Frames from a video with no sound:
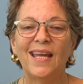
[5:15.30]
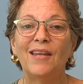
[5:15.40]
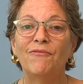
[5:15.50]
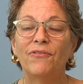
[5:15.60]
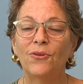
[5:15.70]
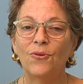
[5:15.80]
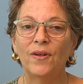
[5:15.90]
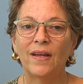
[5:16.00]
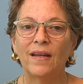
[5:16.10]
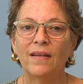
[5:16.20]
In
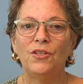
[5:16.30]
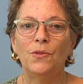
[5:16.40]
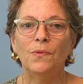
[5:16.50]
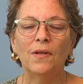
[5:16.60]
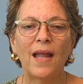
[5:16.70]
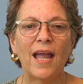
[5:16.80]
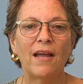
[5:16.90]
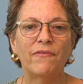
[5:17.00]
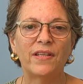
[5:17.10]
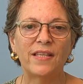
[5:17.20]
Florida, you will
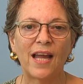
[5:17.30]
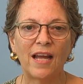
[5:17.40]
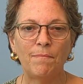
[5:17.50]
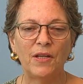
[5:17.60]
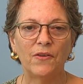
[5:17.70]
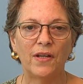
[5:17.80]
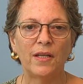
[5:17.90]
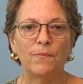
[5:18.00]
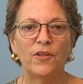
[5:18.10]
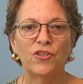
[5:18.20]
have a time
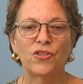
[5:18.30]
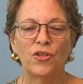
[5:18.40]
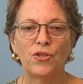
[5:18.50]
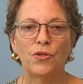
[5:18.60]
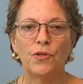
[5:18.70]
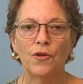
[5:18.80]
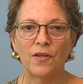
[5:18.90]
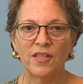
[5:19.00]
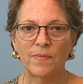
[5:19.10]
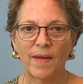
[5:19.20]
period in which to do
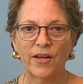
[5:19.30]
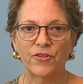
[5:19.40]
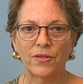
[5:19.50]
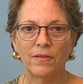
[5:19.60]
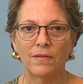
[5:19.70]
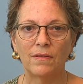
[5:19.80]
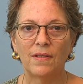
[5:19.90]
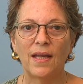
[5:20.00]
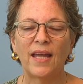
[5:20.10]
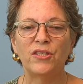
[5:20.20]
your inspection
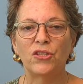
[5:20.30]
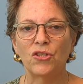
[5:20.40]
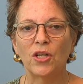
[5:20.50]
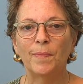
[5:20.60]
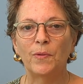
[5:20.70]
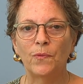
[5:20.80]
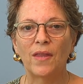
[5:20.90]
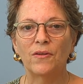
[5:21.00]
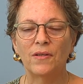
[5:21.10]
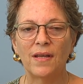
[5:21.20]
and determine
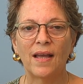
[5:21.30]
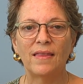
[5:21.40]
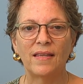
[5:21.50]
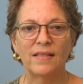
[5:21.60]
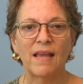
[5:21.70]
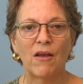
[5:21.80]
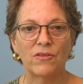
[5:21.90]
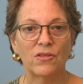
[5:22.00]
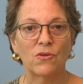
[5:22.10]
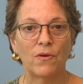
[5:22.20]
whether or not this
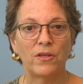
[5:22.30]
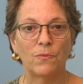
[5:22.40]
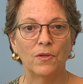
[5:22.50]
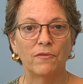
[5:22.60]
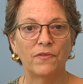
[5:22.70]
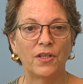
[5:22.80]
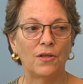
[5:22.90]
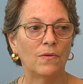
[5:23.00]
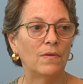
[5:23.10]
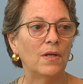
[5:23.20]
house is going to work for
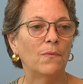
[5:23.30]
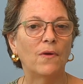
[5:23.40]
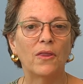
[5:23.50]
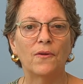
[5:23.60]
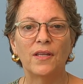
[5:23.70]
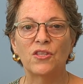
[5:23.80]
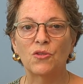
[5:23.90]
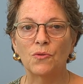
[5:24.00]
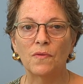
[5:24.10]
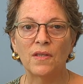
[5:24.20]
you, whether it's
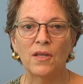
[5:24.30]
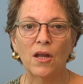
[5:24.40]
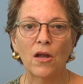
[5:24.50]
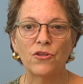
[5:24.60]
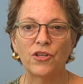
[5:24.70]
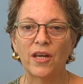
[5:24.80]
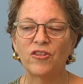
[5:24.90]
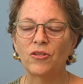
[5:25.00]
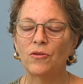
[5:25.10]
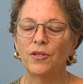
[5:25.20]
through the
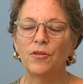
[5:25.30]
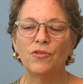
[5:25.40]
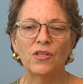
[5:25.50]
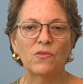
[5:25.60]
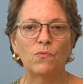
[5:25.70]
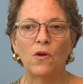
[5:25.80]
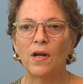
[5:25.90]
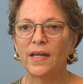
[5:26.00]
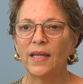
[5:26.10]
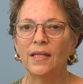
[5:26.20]
negotiation or you just
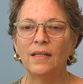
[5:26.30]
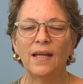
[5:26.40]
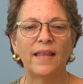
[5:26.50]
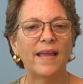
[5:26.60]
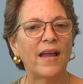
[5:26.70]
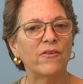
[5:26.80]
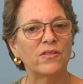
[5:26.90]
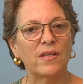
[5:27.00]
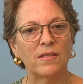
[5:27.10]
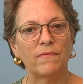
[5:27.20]
walk in and the
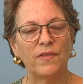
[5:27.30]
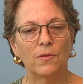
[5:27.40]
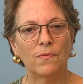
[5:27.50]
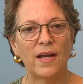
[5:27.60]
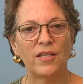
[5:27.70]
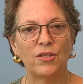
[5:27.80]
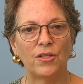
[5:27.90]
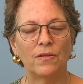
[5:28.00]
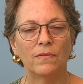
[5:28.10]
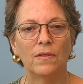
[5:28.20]
house doesn't feel right to
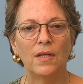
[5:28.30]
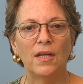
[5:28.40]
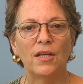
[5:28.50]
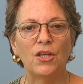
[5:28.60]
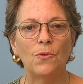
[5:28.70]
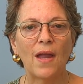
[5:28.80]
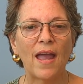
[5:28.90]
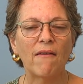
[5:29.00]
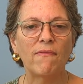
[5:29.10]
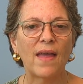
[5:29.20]
you. You
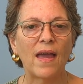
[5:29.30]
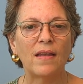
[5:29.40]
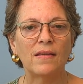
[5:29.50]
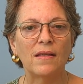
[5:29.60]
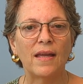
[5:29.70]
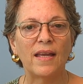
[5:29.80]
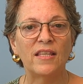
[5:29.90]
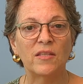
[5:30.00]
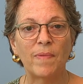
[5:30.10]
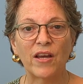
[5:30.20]
have that
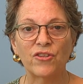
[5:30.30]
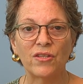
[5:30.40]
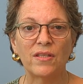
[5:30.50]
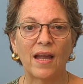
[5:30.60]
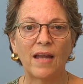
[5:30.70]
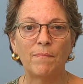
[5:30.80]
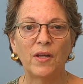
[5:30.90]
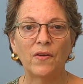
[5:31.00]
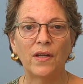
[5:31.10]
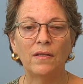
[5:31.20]
inspection time
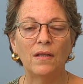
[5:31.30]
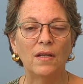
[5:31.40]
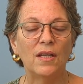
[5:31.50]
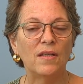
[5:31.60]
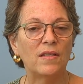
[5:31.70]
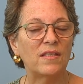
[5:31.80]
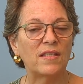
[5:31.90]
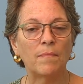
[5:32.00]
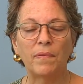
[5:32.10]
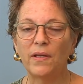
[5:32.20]
period to
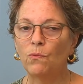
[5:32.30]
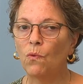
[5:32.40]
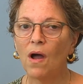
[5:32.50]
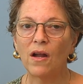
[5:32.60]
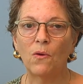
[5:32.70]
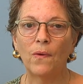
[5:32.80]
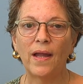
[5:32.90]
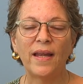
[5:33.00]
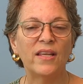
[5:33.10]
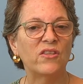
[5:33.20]
simply walk
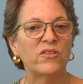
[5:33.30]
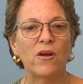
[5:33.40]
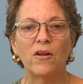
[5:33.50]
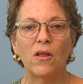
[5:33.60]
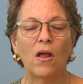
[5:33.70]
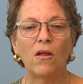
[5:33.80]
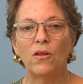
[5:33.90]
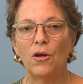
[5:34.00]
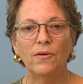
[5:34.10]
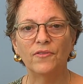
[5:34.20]
away and start
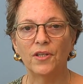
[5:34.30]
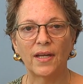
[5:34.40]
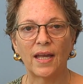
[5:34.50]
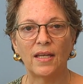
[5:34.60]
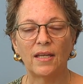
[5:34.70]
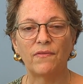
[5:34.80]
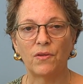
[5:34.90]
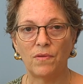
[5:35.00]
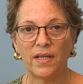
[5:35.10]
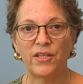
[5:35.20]
all over again
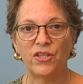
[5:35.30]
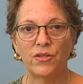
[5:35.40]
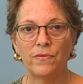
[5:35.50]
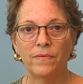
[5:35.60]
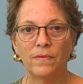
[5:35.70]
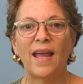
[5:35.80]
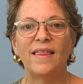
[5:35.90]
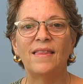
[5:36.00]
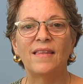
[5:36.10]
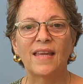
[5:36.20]
if you need to,
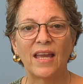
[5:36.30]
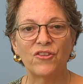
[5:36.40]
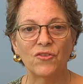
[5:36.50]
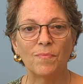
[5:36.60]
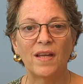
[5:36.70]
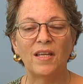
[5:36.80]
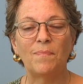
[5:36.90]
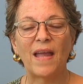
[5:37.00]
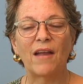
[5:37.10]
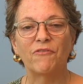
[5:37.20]
and get your
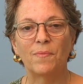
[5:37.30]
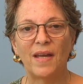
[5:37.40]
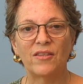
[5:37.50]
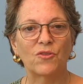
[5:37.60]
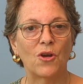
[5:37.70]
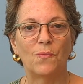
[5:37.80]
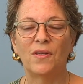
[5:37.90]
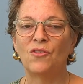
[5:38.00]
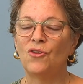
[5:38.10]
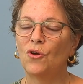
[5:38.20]
money back from escrow
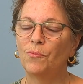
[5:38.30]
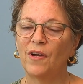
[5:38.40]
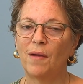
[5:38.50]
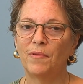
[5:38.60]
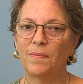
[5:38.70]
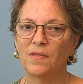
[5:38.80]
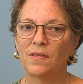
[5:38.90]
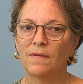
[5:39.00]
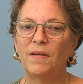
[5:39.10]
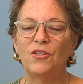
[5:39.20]
with no
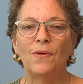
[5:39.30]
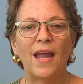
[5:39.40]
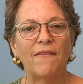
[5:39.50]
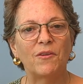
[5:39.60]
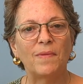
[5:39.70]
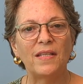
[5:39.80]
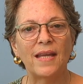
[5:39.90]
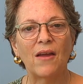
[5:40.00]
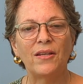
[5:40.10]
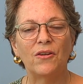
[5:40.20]
problems. But you have to be
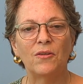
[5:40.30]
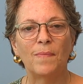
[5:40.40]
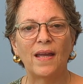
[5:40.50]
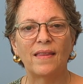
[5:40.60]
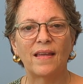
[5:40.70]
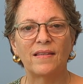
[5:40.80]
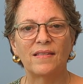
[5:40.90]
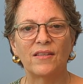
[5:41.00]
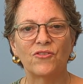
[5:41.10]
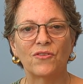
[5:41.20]
down here to make that
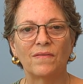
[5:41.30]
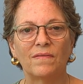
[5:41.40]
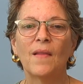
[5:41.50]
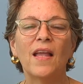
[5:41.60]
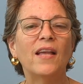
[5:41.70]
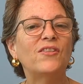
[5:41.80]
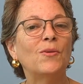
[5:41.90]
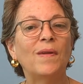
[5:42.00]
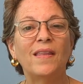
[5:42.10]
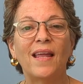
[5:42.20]
decision.
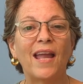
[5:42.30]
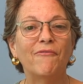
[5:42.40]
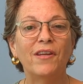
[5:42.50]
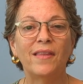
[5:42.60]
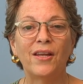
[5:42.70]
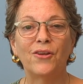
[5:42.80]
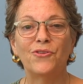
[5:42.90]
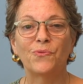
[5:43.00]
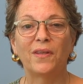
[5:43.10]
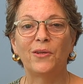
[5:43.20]
Assuming that everything
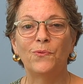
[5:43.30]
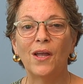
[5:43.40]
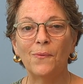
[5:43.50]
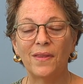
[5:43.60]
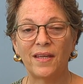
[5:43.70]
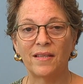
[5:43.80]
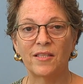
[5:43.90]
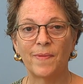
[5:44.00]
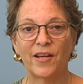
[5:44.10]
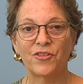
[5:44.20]
goes really well with the
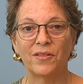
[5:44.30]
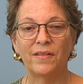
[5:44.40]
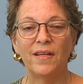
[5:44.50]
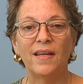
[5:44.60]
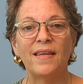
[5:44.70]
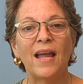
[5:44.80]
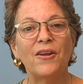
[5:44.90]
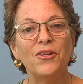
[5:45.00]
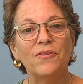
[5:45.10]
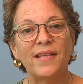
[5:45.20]
inspection,
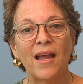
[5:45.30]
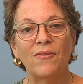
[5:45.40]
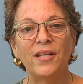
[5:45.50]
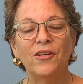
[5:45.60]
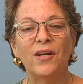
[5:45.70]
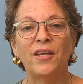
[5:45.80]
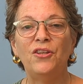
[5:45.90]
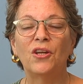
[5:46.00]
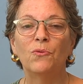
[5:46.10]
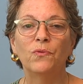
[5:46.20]
now you're down here
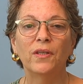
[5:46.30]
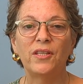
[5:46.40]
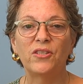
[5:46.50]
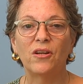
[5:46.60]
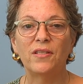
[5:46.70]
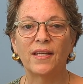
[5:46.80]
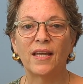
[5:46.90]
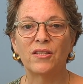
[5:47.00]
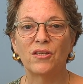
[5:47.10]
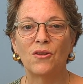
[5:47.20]
and you can really start to
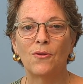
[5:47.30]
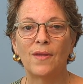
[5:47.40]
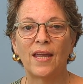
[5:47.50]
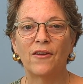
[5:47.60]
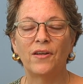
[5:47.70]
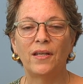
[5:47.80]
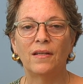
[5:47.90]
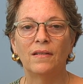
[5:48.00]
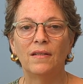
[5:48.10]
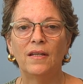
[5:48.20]
get to know the
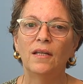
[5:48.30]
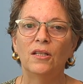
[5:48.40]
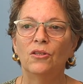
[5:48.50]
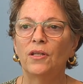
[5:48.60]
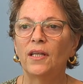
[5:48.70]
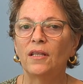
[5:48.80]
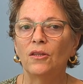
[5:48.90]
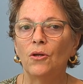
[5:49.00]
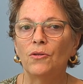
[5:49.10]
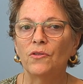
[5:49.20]
area. Look at
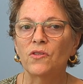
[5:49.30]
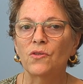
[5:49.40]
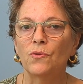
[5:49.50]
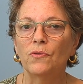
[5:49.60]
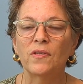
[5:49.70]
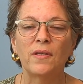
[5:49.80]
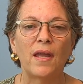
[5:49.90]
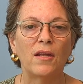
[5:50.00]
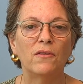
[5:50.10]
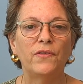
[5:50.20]
the local schools
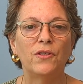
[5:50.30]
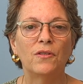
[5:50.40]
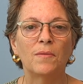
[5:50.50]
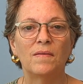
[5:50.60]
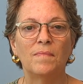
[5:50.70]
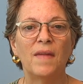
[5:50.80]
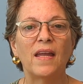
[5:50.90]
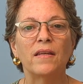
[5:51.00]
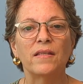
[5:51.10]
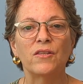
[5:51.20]
and interview to
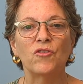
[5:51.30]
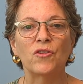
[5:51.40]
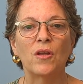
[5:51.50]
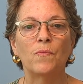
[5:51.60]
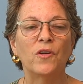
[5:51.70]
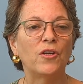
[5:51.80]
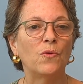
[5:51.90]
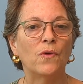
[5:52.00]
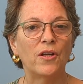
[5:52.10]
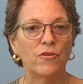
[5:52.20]
make a decision on where
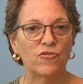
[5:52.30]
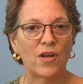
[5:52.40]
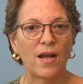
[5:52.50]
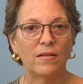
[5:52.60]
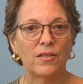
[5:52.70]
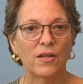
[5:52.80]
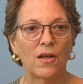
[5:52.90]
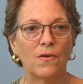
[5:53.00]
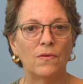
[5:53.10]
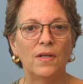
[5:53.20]
you want your child to
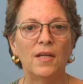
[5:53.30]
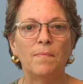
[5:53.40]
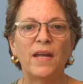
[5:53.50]
go.